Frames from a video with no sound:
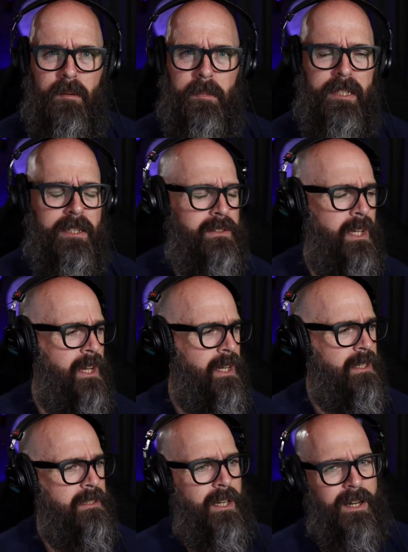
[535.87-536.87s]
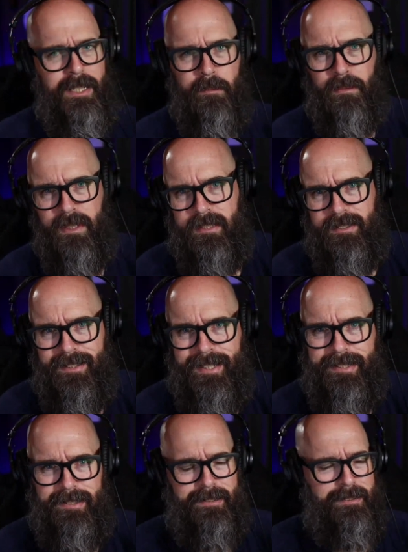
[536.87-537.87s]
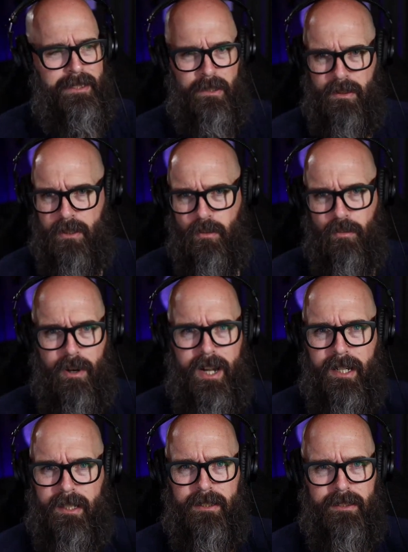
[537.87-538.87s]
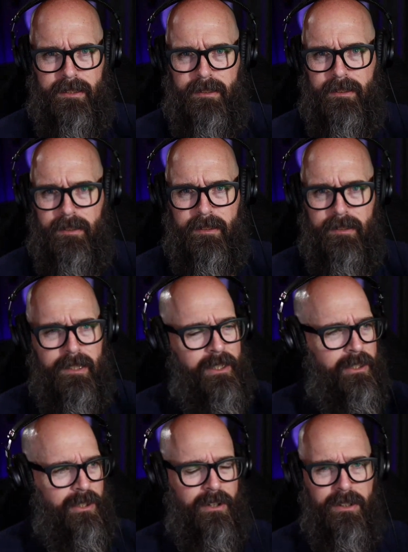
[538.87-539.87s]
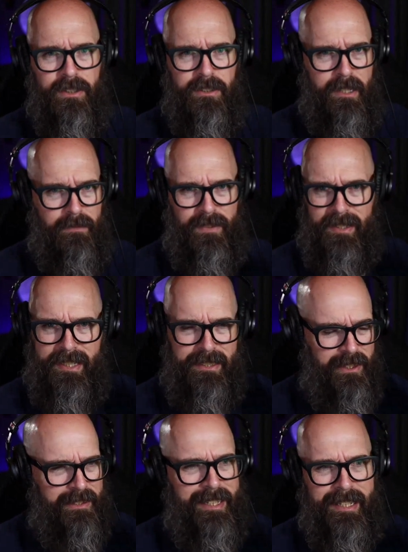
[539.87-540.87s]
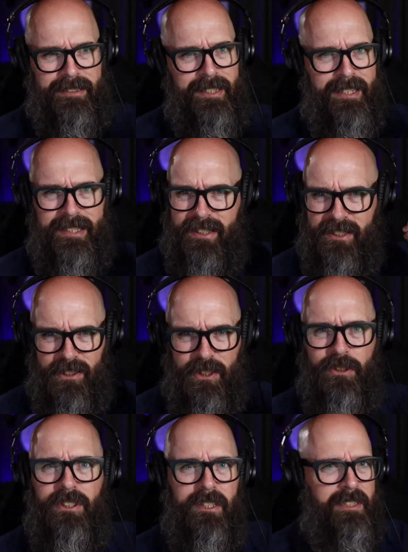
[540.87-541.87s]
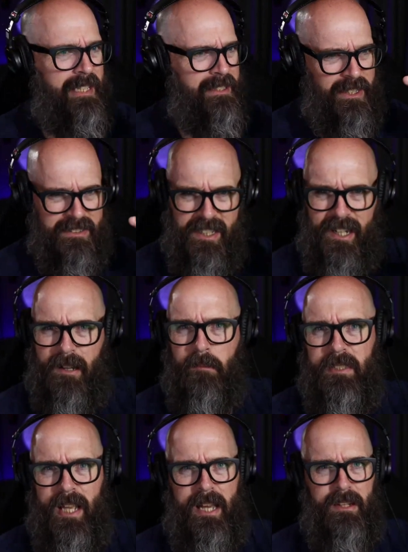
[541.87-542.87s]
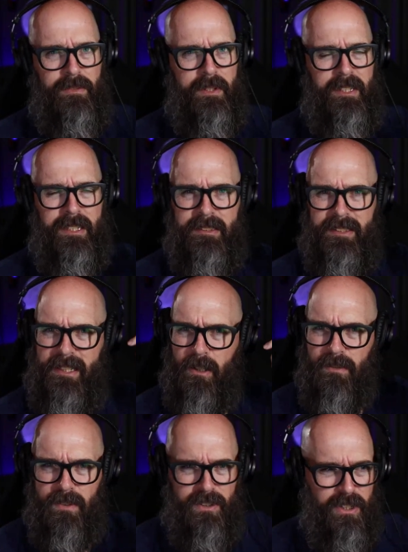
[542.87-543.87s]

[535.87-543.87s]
Because Donnie brings this, you know, this rock guitar stuff. And he just, like I said, he just oozes it. It just comes out of it. His ear for